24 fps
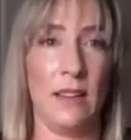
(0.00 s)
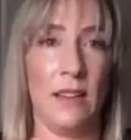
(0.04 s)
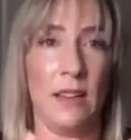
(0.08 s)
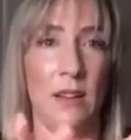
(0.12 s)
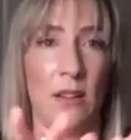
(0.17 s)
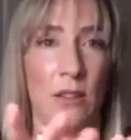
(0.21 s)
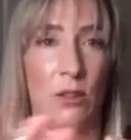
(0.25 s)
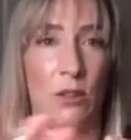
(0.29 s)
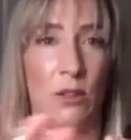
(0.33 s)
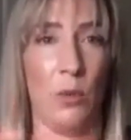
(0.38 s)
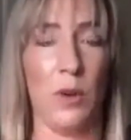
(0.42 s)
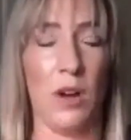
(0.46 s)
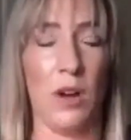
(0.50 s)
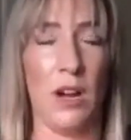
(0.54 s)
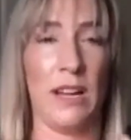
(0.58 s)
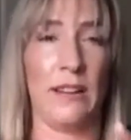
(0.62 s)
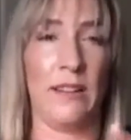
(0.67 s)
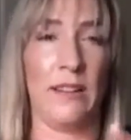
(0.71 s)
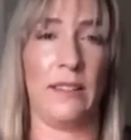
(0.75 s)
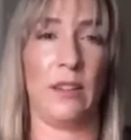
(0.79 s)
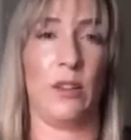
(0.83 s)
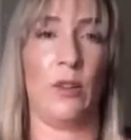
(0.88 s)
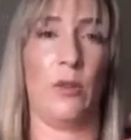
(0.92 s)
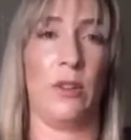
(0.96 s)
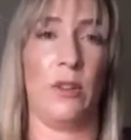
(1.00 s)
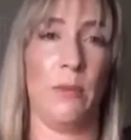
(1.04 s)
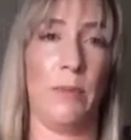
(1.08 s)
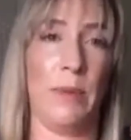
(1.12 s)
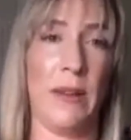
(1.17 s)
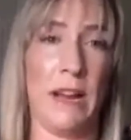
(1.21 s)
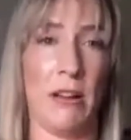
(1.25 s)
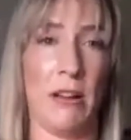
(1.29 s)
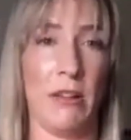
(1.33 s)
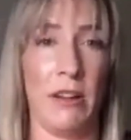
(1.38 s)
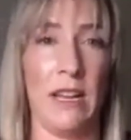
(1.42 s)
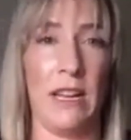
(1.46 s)
the wines to go into
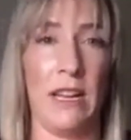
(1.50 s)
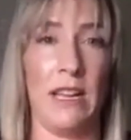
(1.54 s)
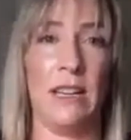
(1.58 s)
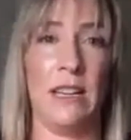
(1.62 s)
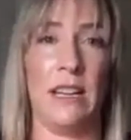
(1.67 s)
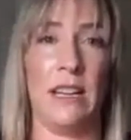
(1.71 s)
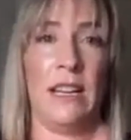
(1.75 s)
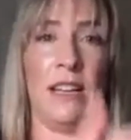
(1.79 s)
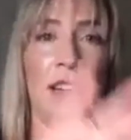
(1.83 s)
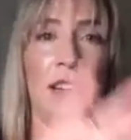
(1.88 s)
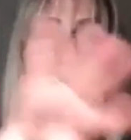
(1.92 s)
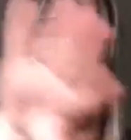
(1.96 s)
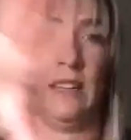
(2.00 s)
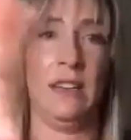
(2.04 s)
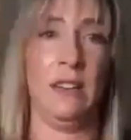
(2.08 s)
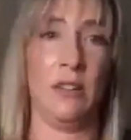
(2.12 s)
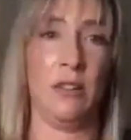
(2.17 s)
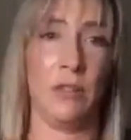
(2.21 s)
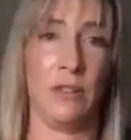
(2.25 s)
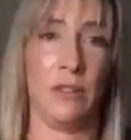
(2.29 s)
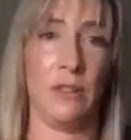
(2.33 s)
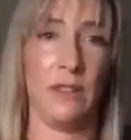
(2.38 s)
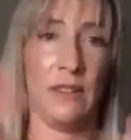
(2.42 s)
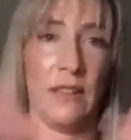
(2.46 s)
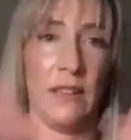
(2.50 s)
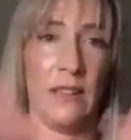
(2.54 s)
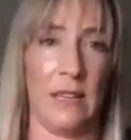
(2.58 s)
pairing and the Hilts,